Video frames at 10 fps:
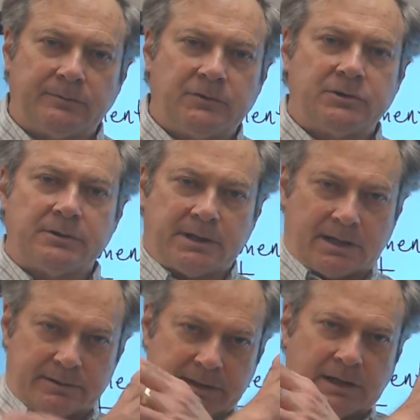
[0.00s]
Sure they
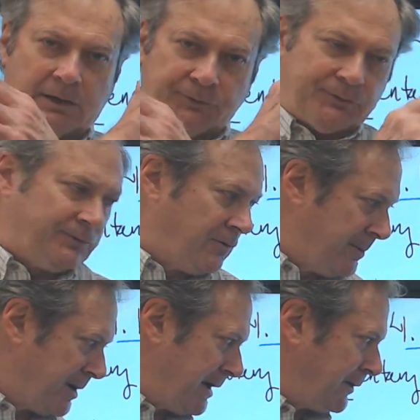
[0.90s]
are. They also
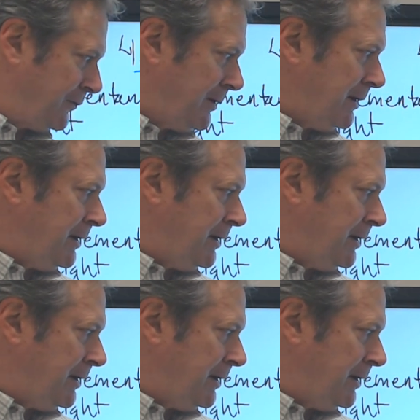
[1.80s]
form an X.